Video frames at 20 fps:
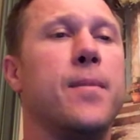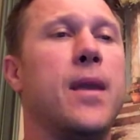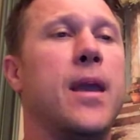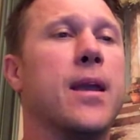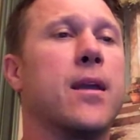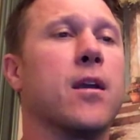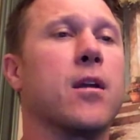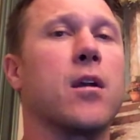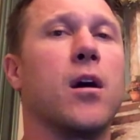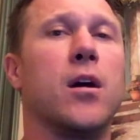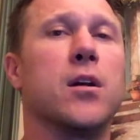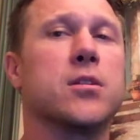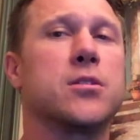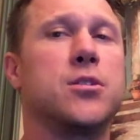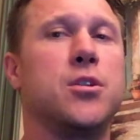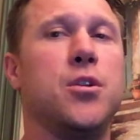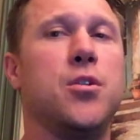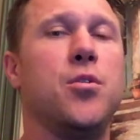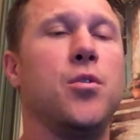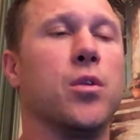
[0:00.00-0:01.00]
it could
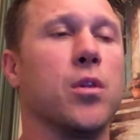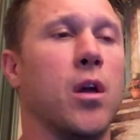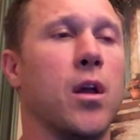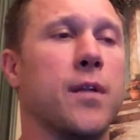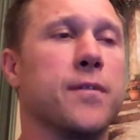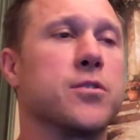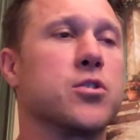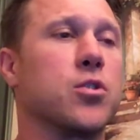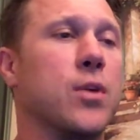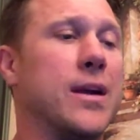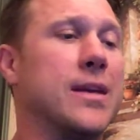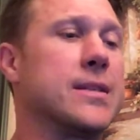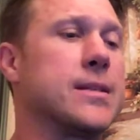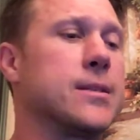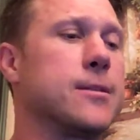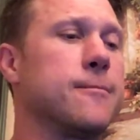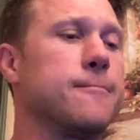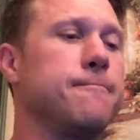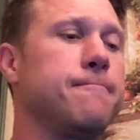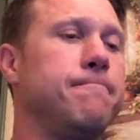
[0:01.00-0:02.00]
cost you a lot of
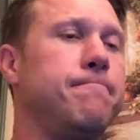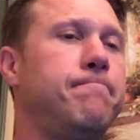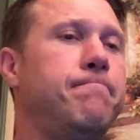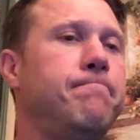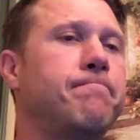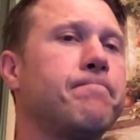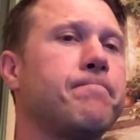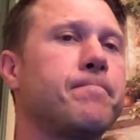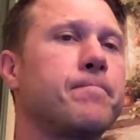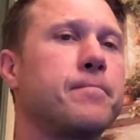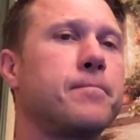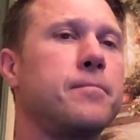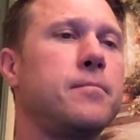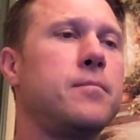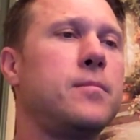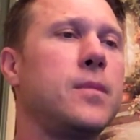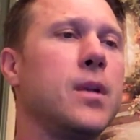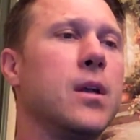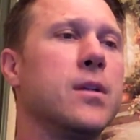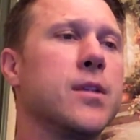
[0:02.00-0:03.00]
stress.
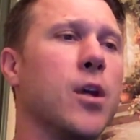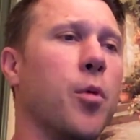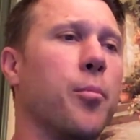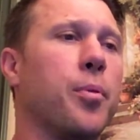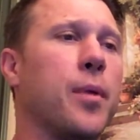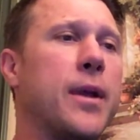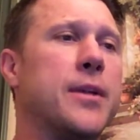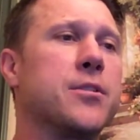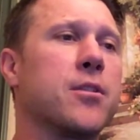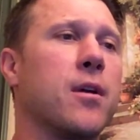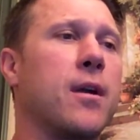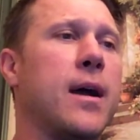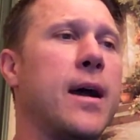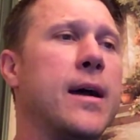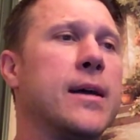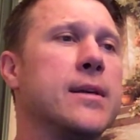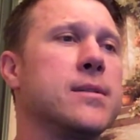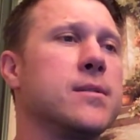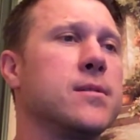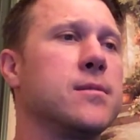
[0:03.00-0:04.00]
Don't
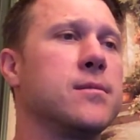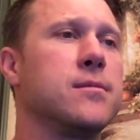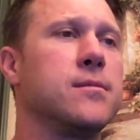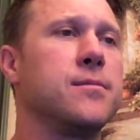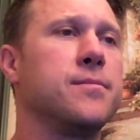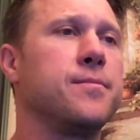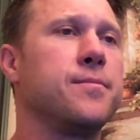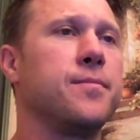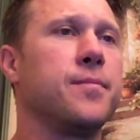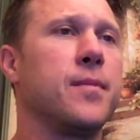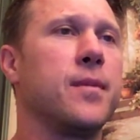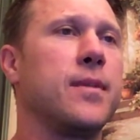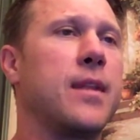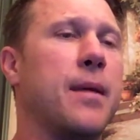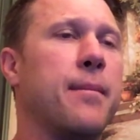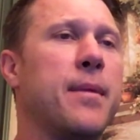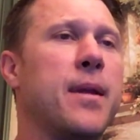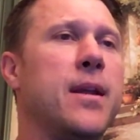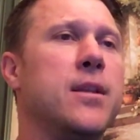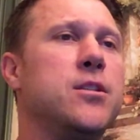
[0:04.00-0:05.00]
plagiarize.
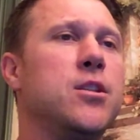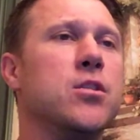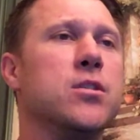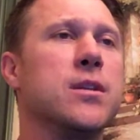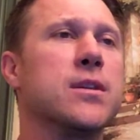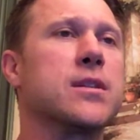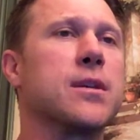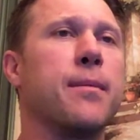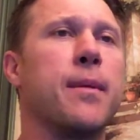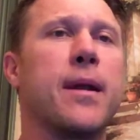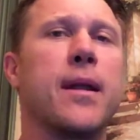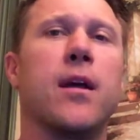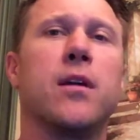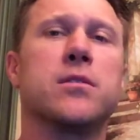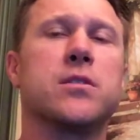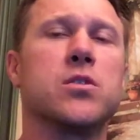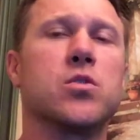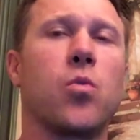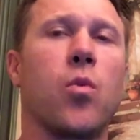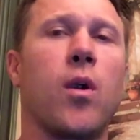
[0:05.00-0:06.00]
That means using somebody
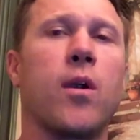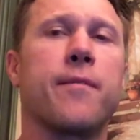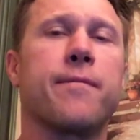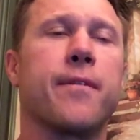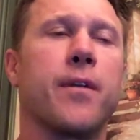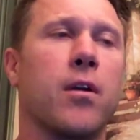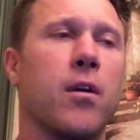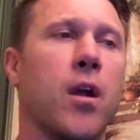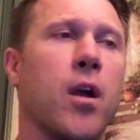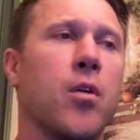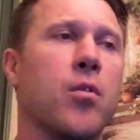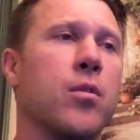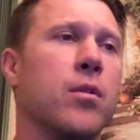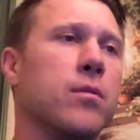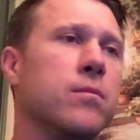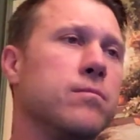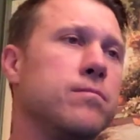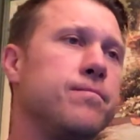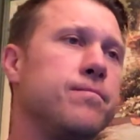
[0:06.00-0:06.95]
else's work for your own.